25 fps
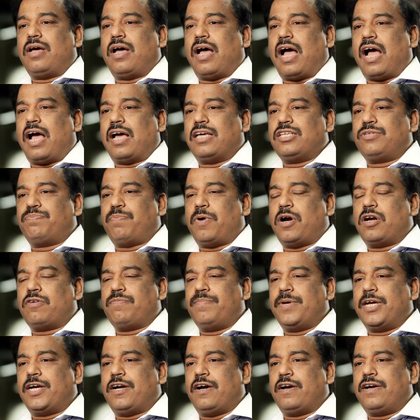As part of
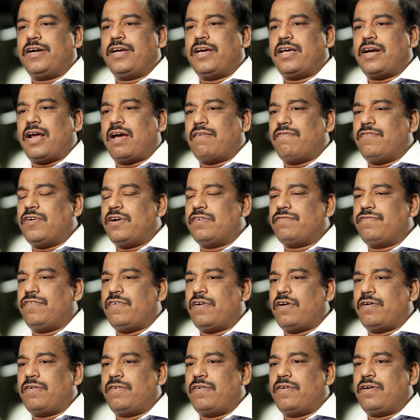my career, I've worked
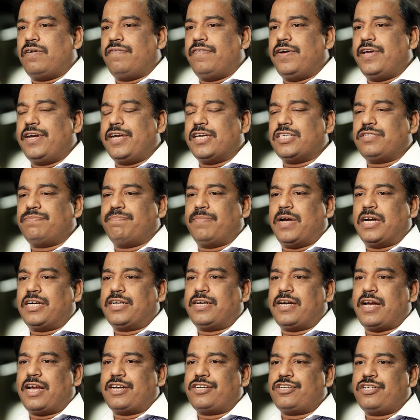for various
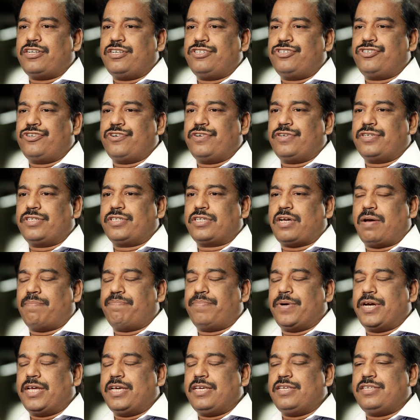multinational insurance
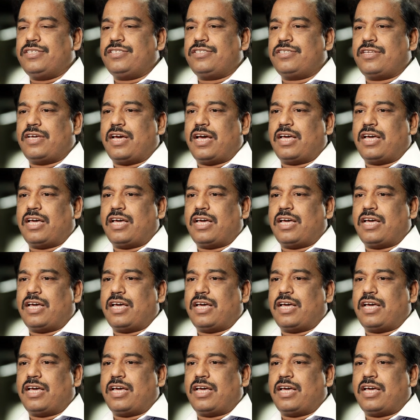companies